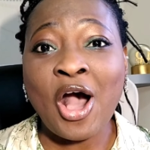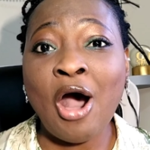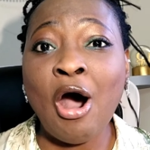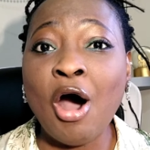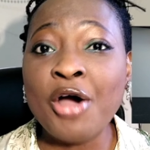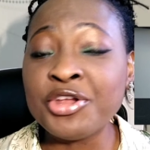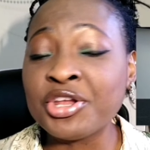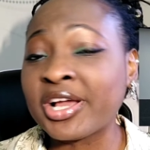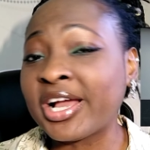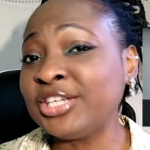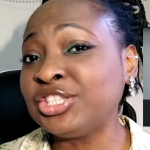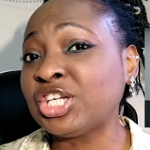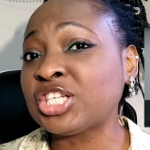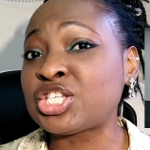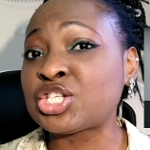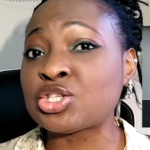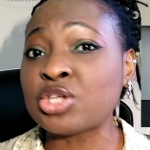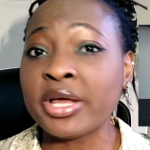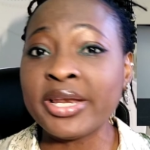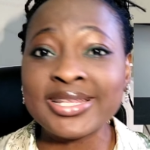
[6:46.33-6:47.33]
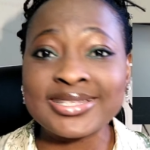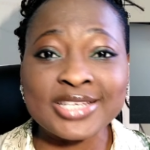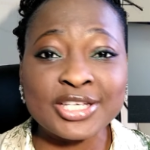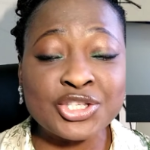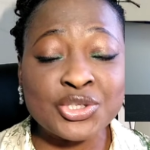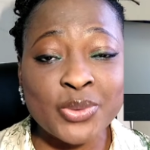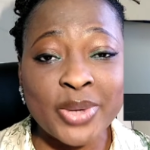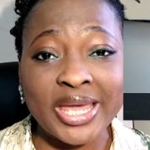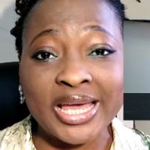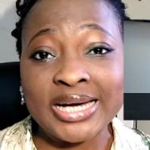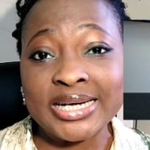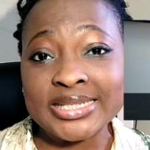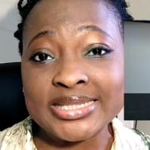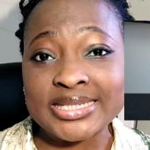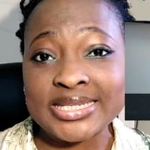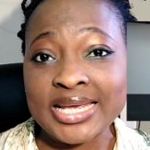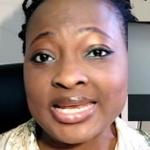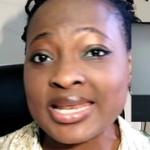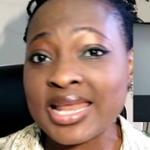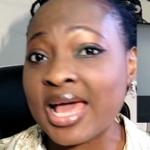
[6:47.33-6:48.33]
Or you can just turn it into a
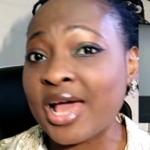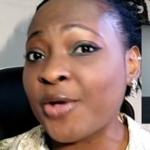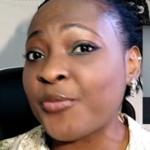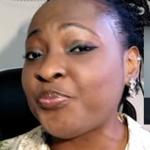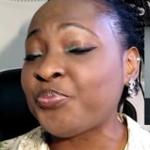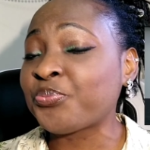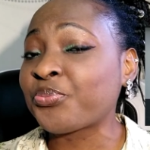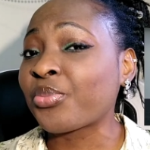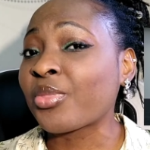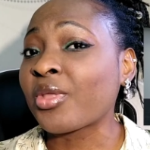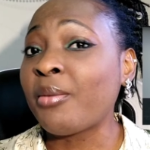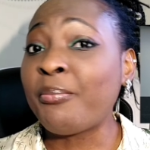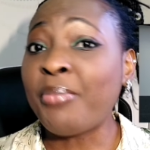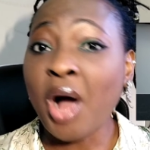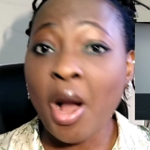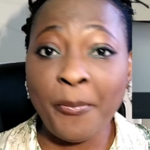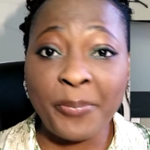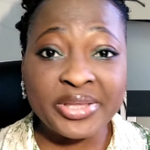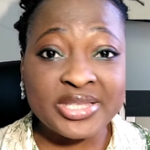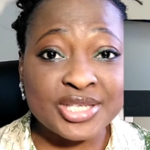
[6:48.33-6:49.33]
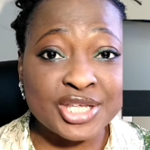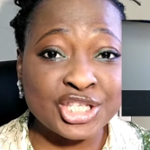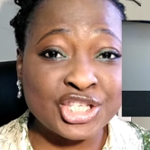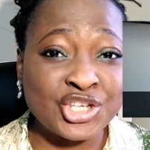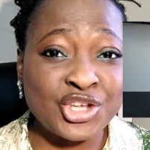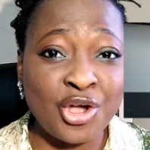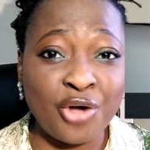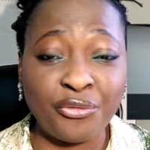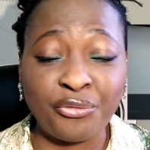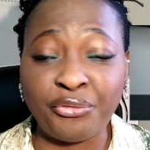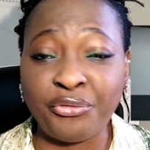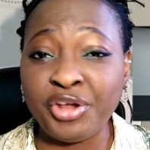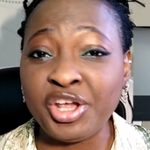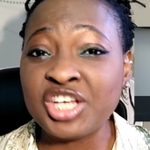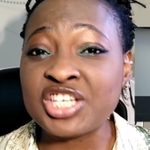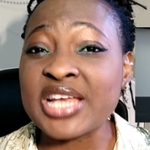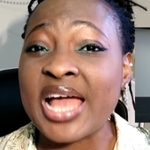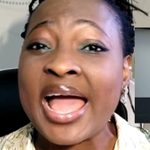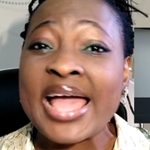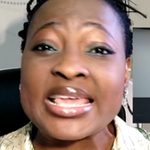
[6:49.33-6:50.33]
container, pop it into your
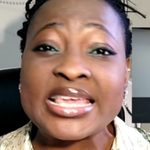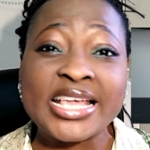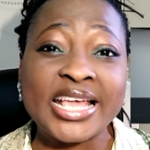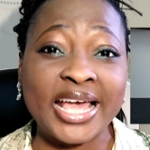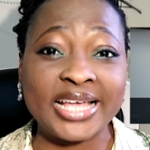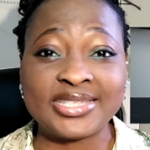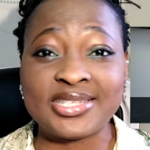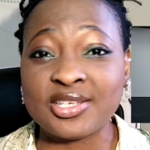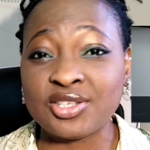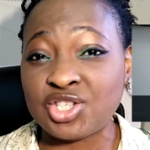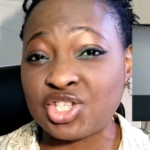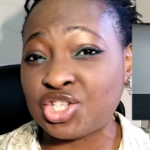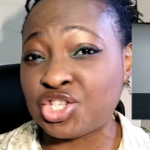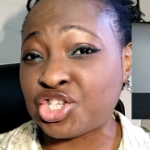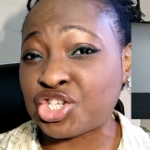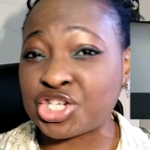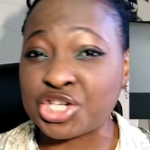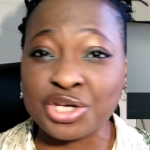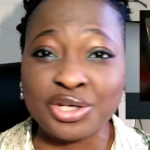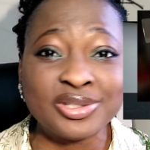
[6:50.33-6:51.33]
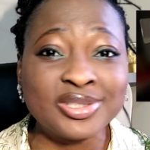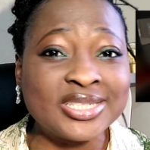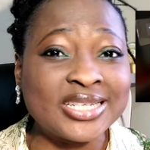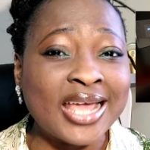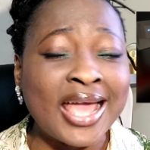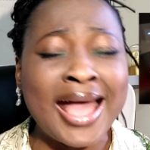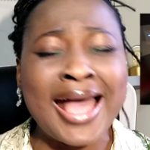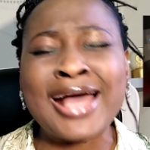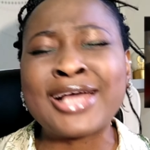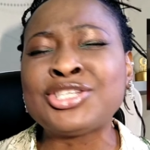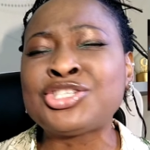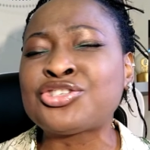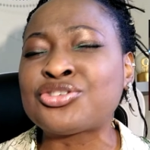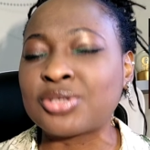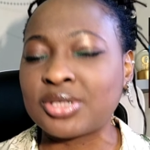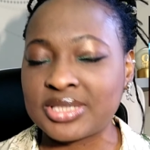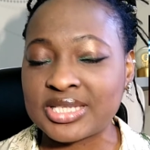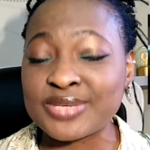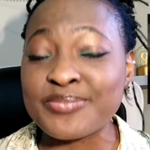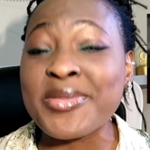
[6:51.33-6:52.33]
fridge and get it chilled. And
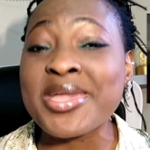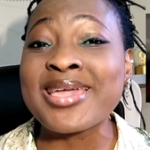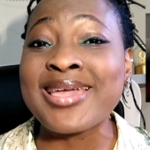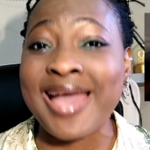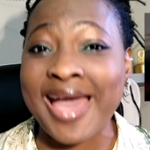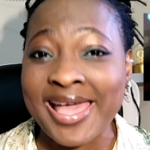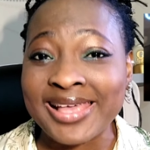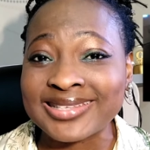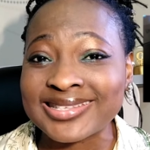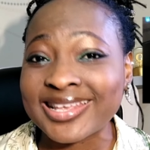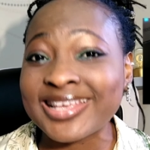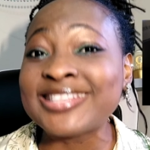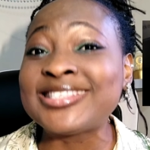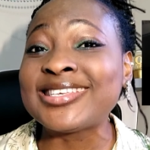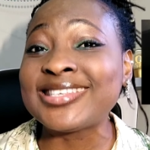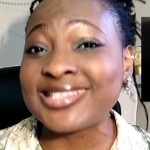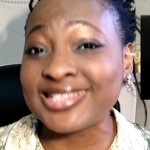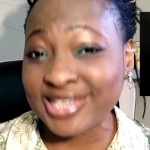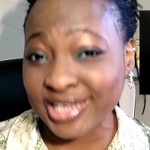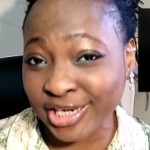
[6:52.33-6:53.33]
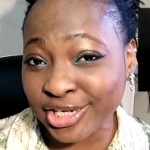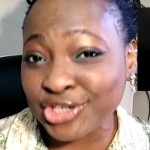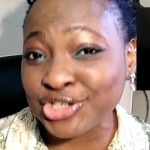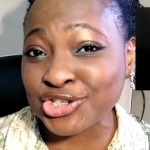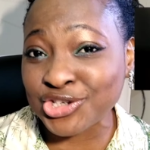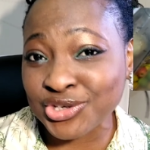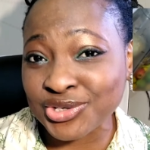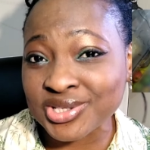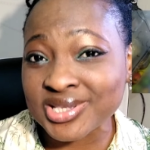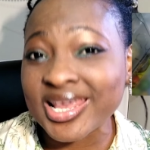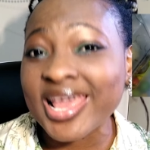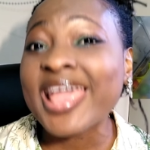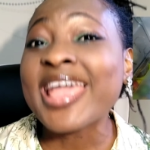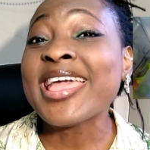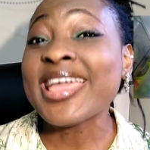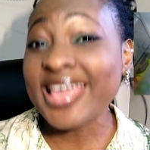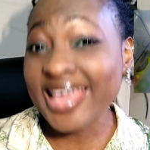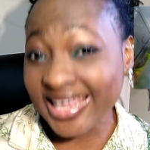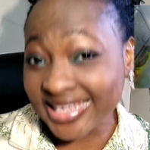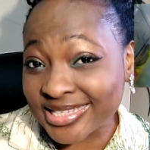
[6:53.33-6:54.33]
trust me, guys, it is delicious.
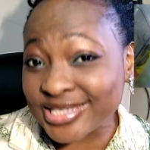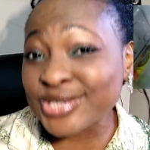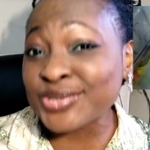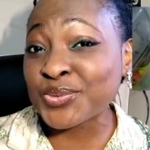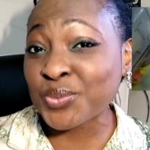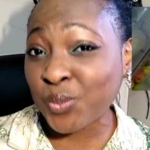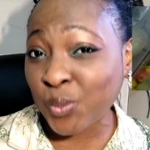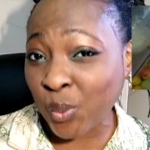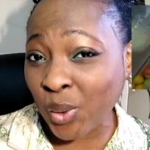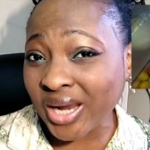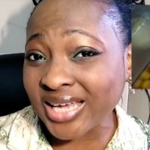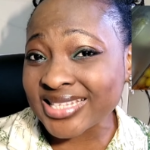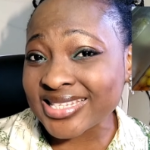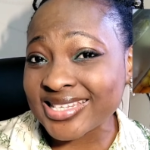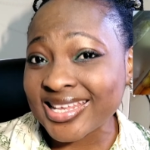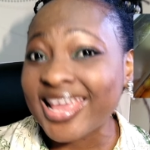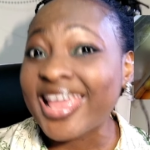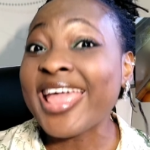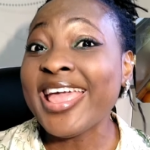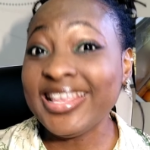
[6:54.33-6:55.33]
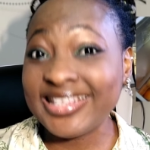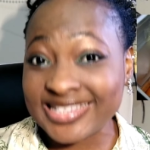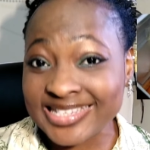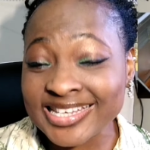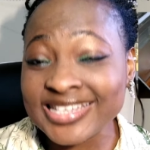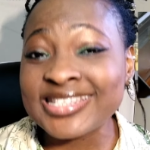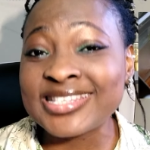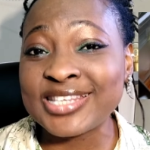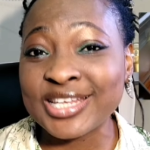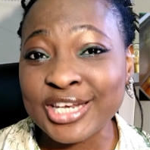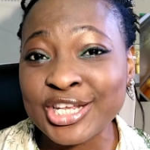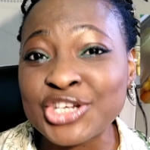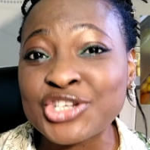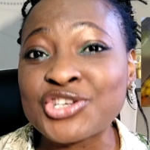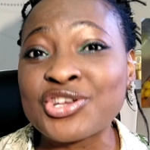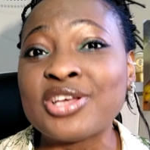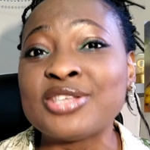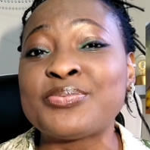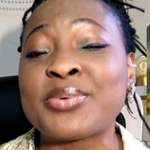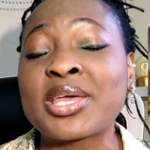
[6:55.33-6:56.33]
It is what? It is
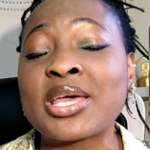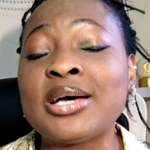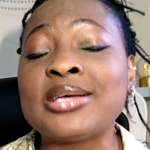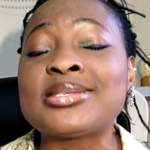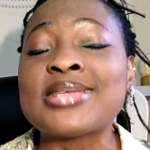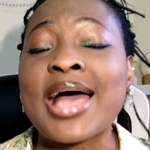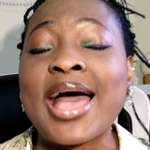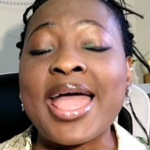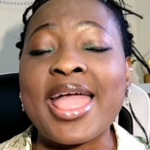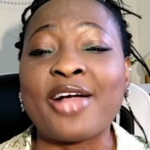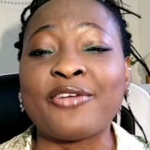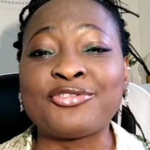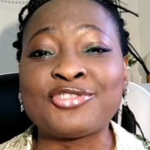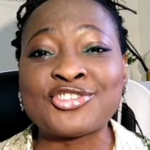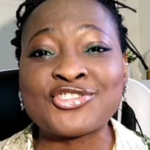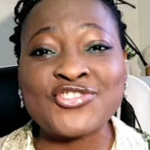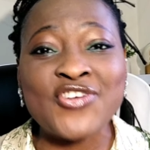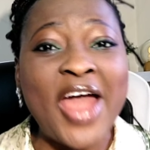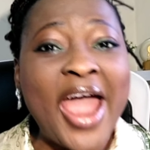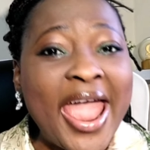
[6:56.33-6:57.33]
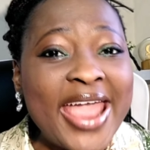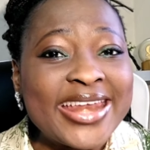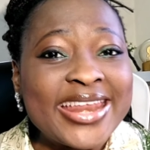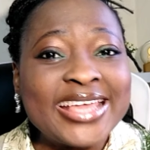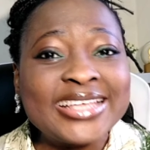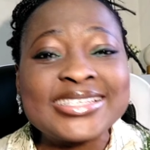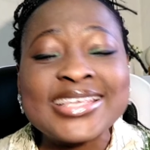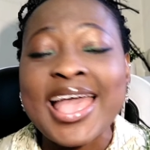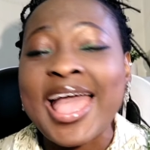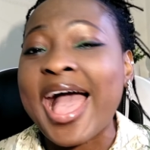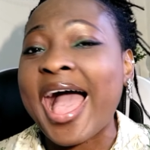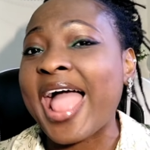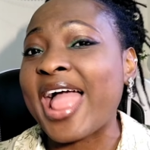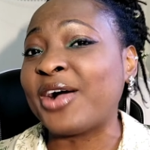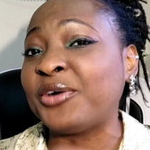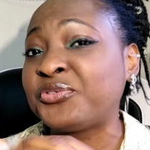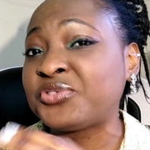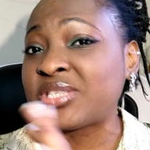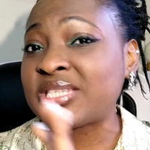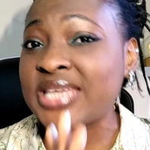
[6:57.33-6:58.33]
delicious because I have tried it, I
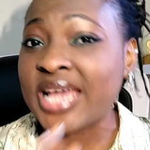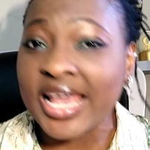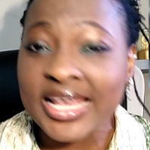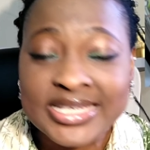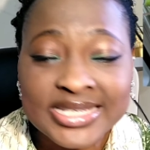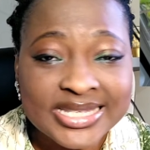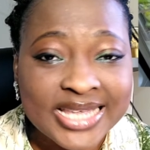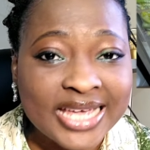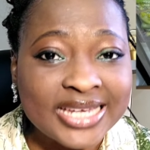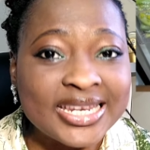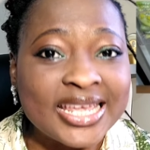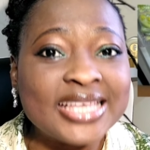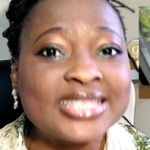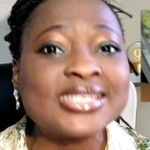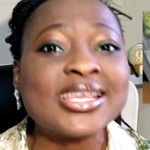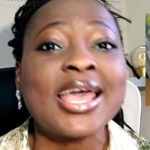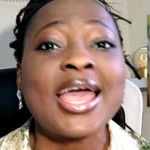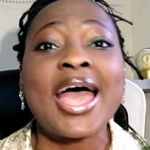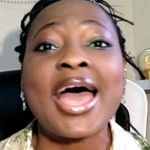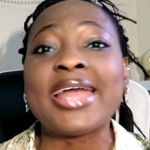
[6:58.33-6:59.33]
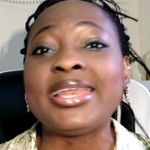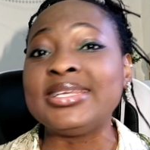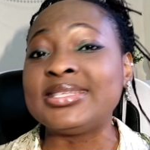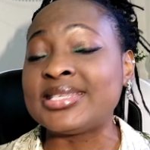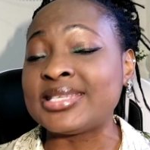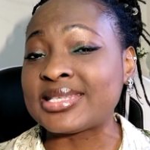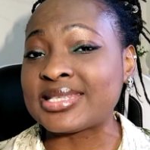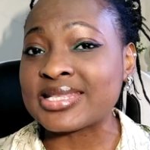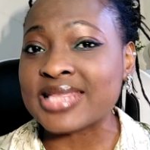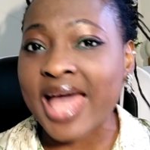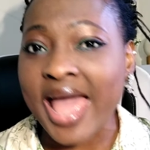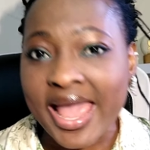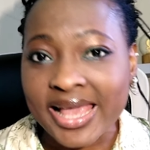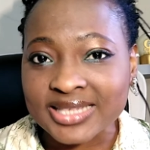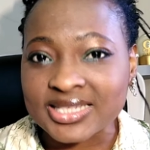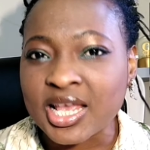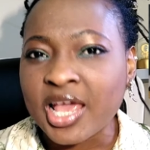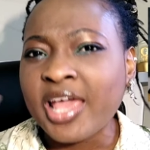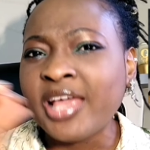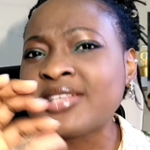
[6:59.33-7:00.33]
have tested it, and it is
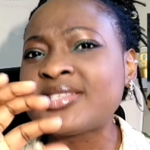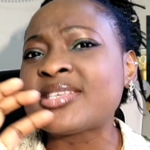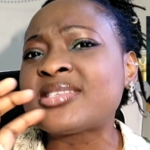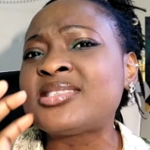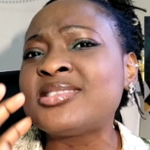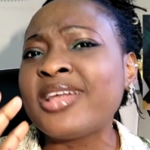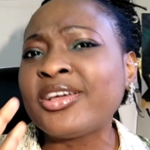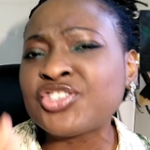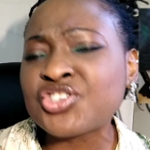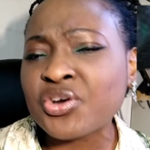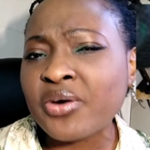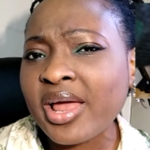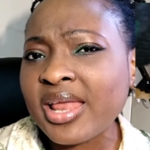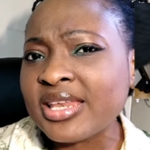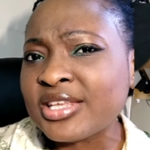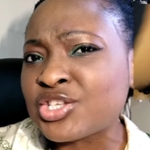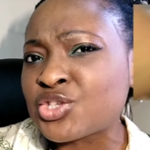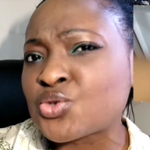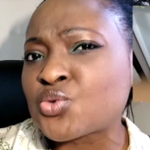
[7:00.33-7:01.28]
nice. It is naturally